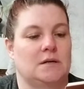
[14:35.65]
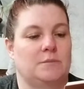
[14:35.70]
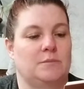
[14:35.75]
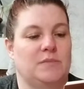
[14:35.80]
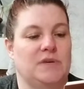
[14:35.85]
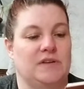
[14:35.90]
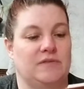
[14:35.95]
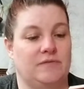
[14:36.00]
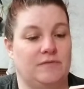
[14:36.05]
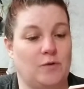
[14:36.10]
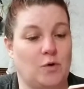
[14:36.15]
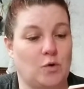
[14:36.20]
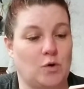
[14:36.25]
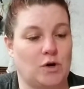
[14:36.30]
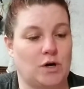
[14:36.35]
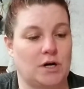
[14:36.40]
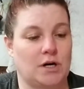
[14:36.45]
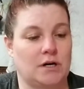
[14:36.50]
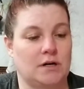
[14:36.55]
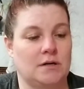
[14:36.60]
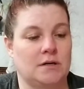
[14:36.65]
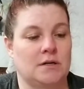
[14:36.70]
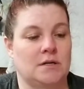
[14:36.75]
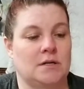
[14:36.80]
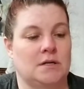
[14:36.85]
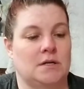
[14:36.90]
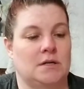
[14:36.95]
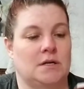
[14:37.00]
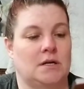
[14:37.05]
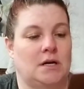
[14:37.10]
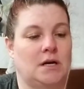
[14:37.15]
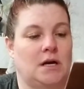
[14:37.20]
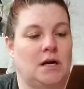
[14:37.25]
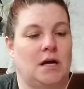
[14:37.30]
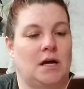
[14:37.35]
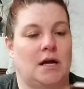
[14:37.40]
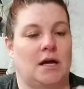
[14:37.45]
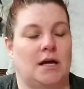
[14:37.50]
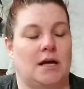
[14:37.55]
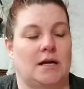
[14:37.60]
before.
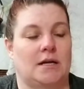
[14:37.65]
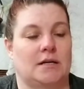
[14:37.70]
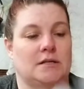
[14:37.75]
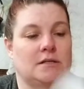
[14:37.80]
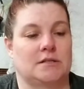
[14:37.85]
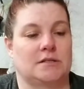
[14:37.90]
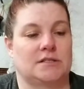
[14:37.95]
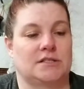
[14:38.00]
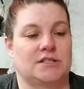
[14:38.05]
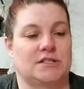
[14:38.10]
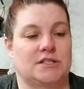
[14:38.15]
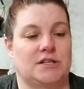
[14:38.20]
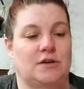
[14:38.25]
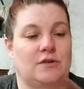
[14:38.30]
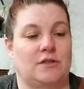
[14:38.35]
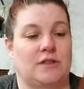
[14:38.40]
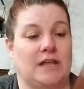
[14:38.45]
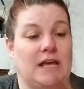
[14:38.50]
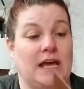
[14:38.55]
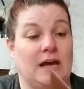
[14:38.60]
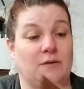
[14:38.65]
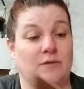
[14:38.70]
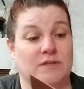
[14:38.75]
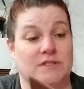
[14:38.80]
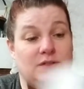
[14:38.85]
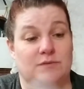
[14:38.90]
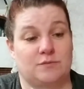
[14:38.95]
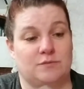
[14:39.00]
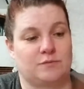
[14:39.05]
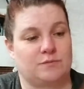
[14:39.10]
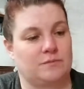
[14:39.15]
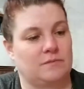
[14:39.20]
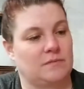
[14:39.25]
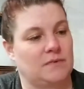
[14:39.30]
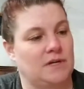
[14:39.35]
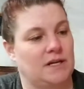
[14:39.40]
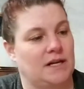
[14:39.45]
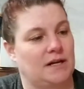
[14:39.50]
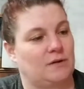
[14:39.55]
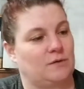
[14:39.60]
So that was,
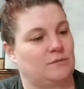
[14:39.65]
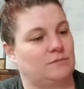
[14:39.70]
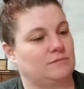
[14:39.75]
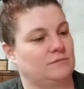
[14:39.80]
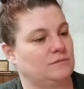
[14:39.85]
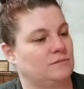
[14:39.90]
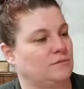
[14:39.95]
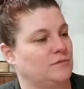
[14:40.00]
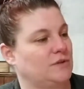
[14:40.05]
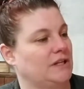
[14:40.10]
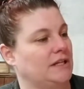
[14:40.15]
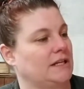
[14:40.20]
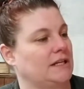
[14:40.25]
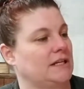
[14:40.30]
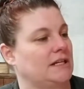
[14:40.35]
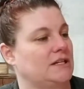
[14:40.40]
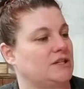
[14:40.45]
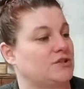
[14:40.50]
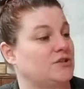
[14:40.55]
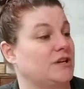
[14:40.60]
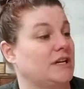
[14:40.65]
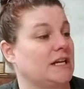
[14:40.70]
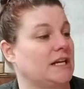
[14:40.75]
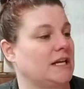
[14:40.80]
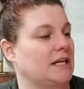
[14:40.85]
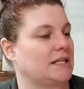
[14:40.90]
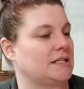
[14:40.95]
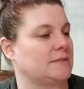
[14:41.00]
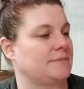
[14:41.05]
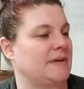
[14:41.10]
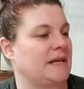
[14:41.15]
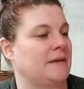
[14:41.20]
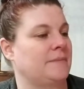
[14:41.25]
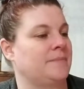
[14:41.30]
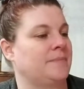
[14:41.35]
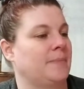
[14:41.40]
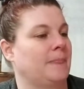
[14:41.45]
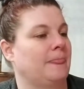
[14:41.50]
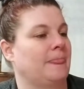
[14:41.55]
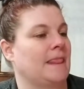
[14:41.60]
you know, really intriguing to me.
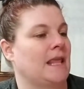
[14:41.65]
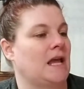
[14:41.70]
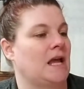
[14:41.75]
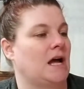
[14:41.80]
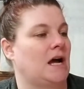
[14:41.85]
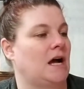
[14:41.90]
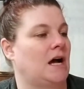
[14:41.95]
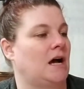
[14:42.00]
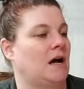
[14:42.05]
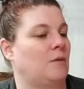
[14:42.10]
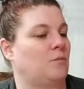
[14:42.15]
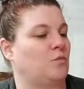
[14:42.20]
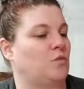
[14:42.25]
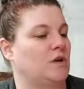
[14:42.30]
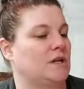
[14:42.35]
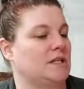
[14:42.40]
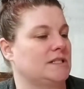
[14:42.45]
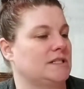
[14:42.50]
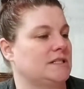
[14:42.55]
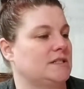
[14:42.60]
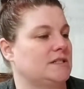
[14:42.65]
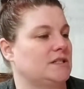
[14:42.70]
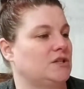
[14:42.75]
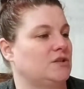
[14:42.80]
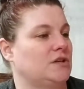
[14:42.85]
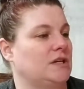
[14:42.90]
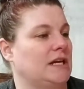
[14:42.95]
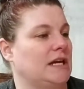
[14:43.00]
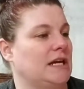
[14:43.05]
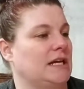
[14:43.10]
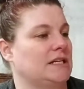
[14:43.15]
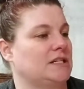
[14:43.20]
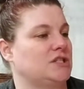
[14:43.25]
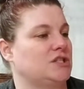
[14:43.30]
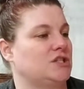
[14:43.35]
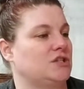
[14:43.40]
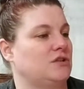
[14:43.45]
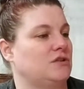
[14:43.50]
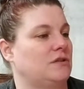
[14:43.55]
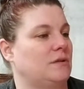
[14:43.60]
Once you get
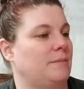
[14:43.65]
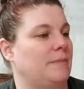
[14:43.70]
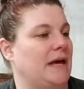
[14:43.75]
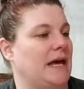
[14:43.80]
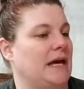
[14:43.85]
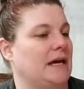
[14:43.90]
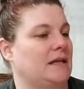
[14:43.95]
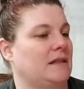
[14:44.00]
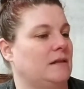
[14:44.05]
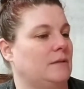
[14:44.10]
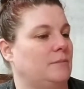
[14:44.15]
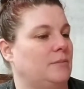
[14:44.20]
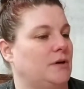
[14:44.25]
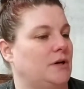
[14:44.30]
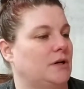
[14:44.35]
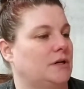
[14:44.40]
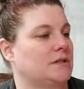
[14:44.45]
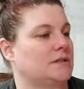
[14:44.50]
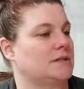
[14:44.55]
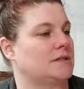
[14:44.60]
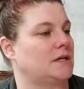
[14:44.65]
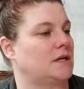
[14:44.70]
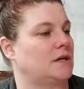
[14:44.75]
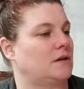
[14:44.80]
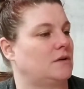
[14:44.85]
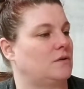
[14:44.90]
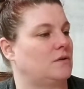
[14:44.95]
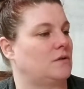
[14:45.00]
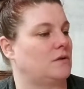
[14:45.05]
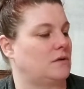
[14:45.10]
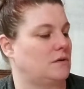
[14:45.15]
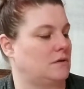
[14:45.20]
to the back of the book, so